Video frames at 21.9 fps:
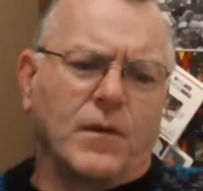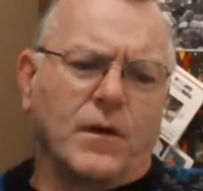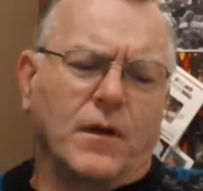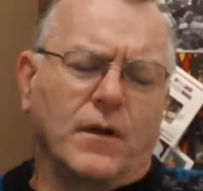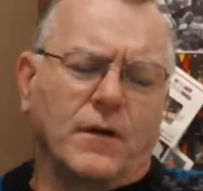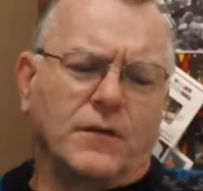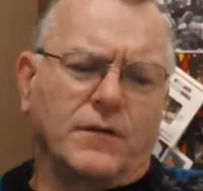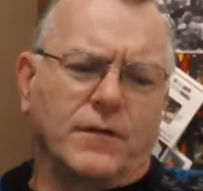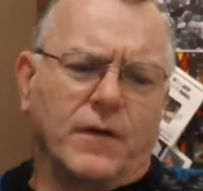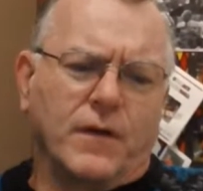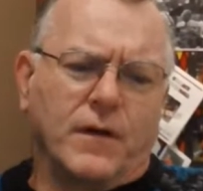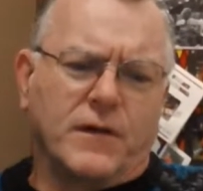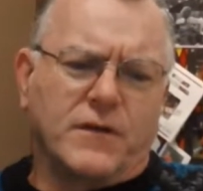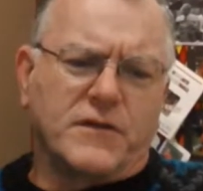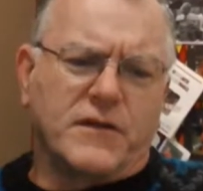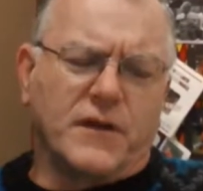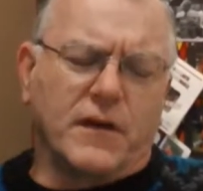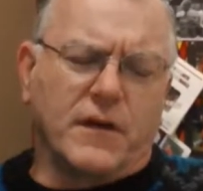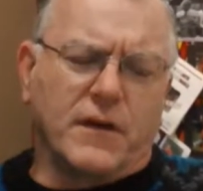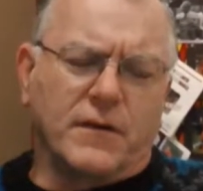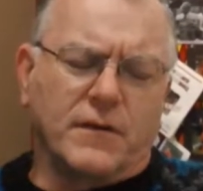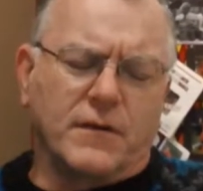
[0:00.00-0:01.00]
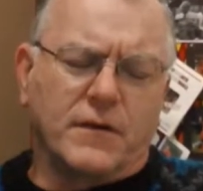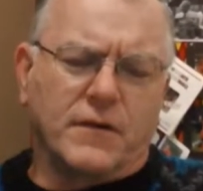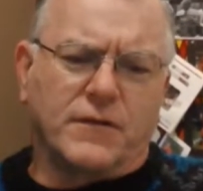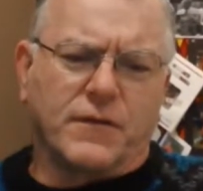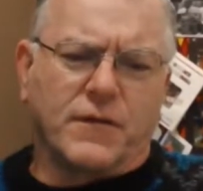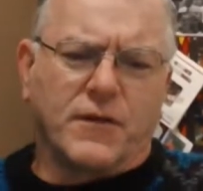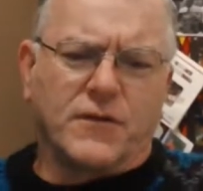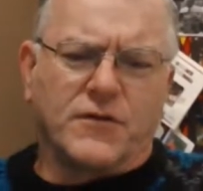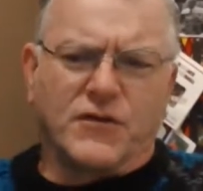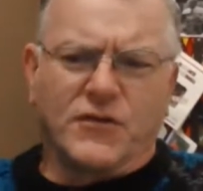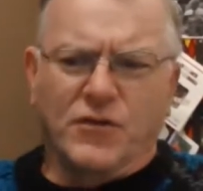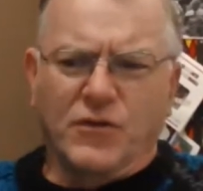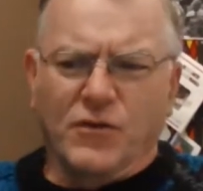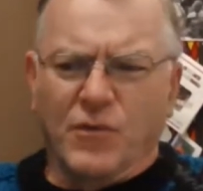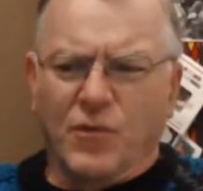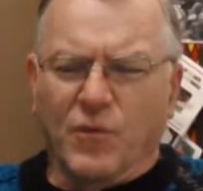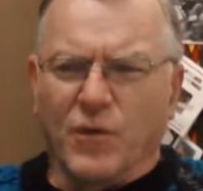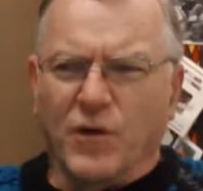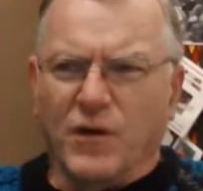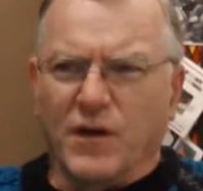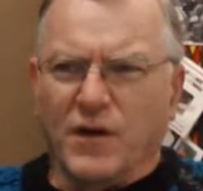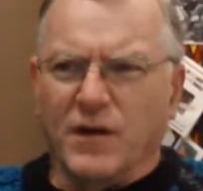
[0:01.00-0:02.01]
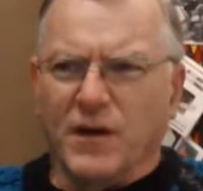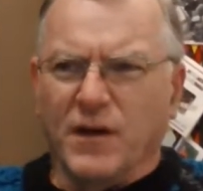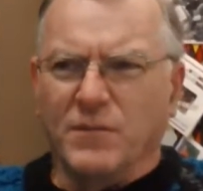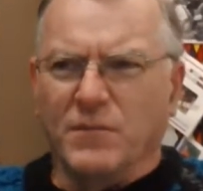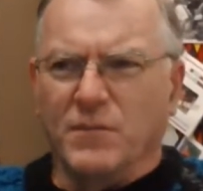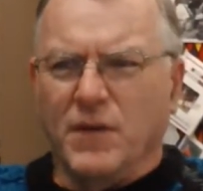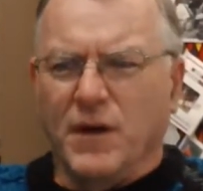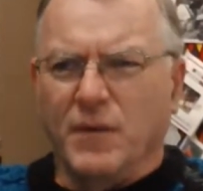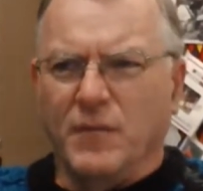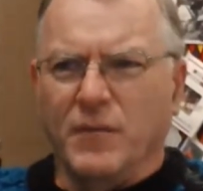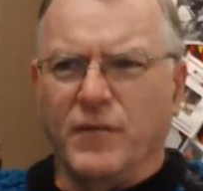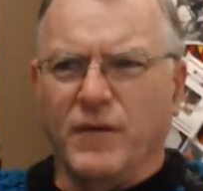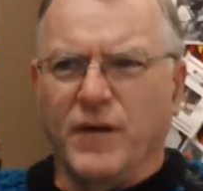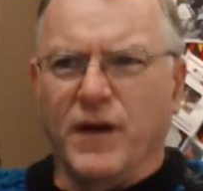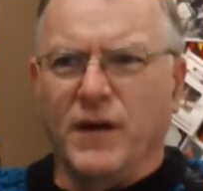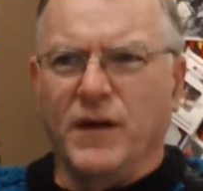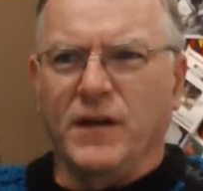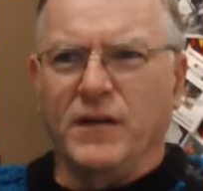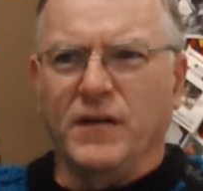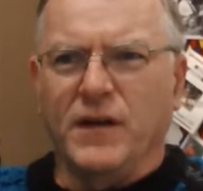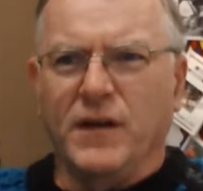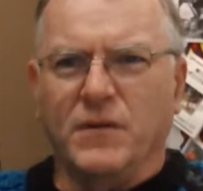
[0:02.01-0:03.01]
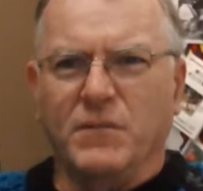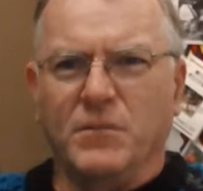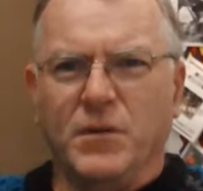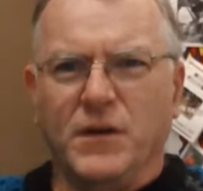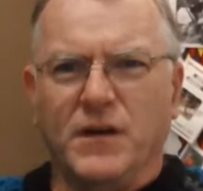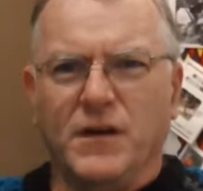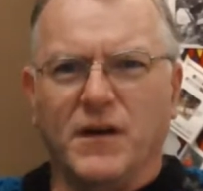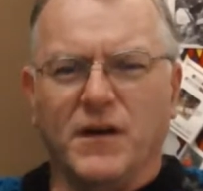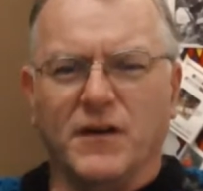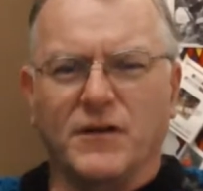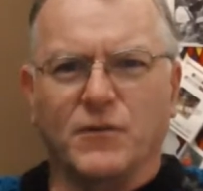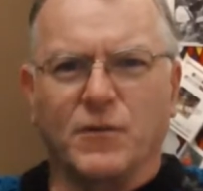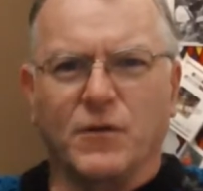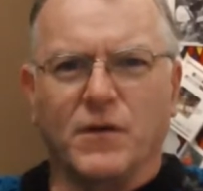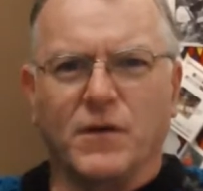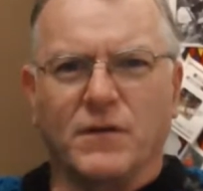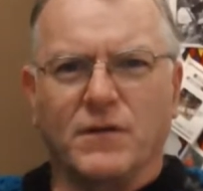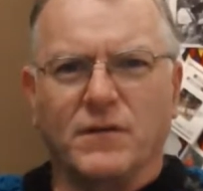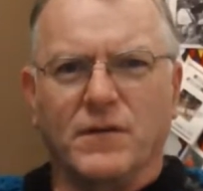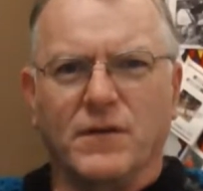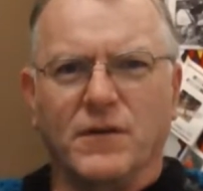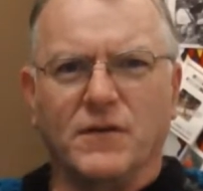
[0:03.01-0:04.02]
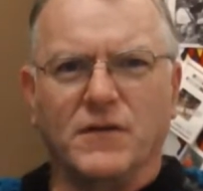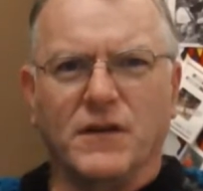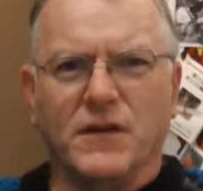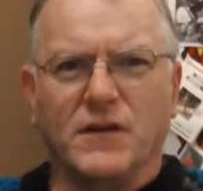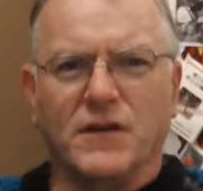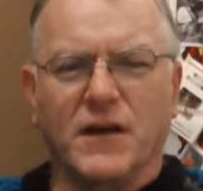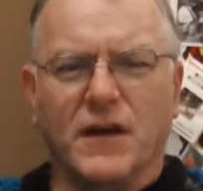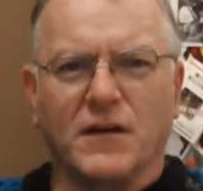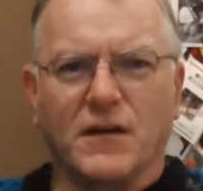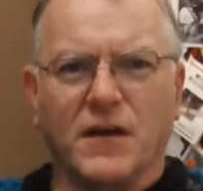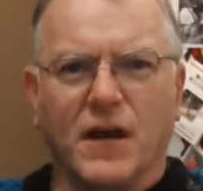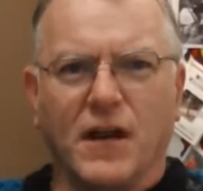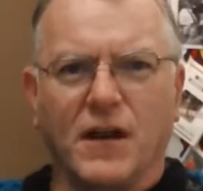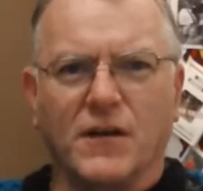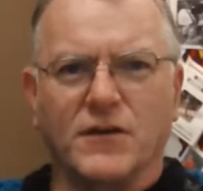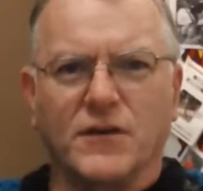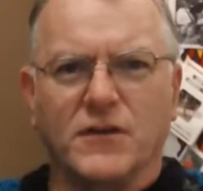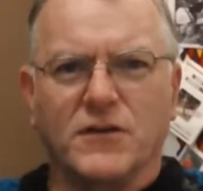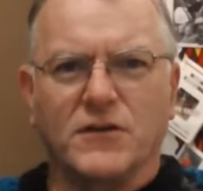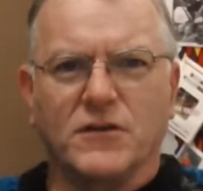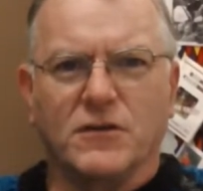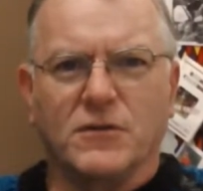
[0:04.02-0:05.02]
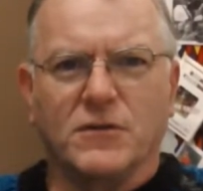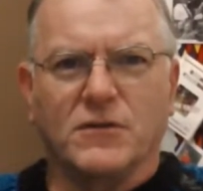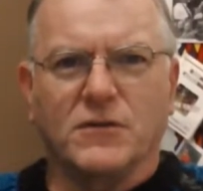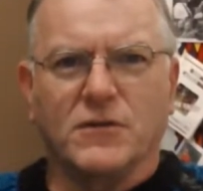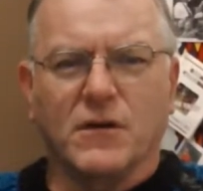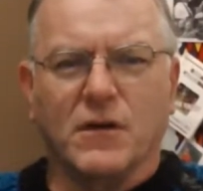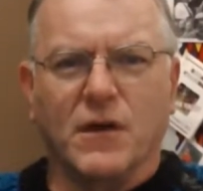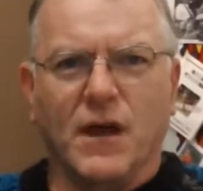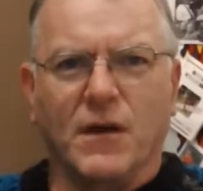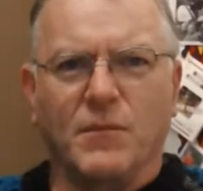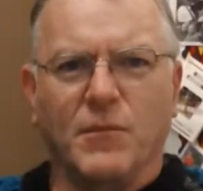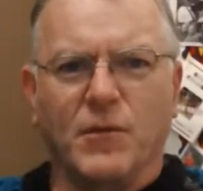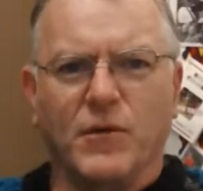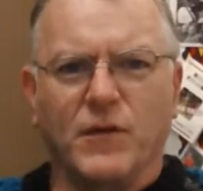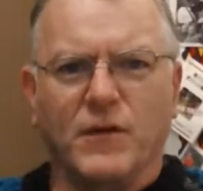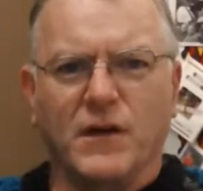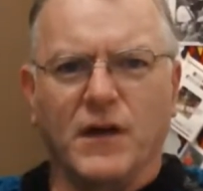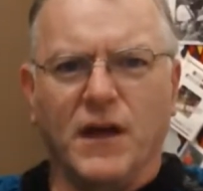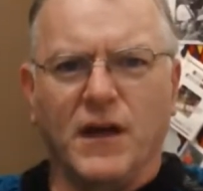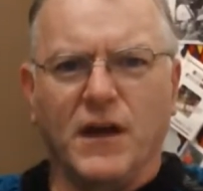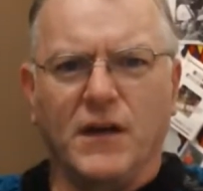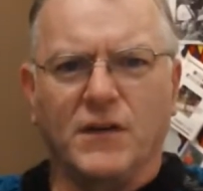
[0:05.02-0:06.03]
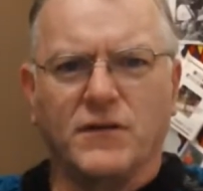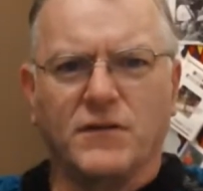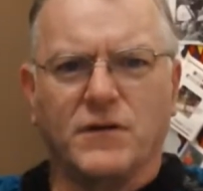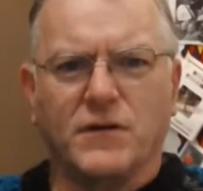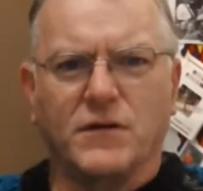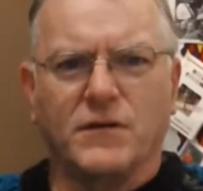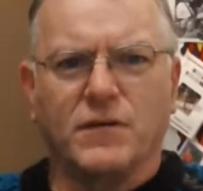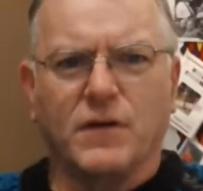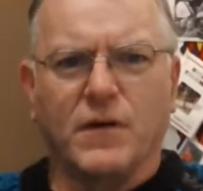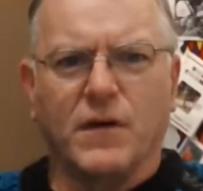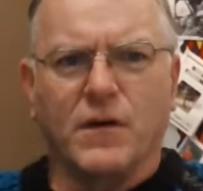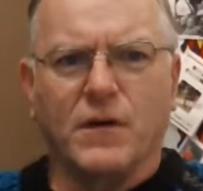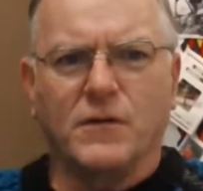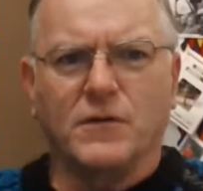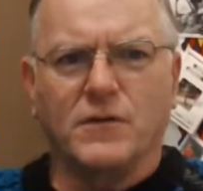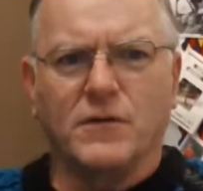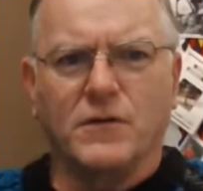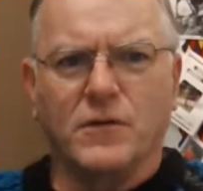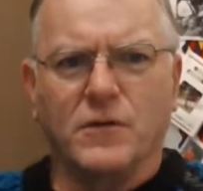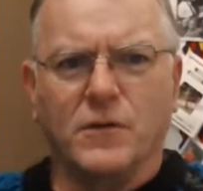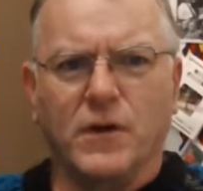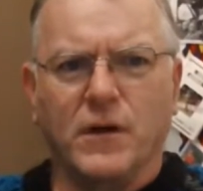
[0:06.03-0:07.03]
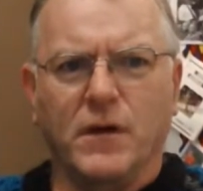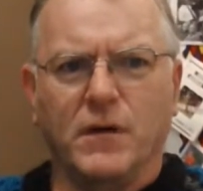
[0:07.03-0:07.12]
Well, as far as student work, I'm finding that because we're using technology, students are a lot more engaged as far as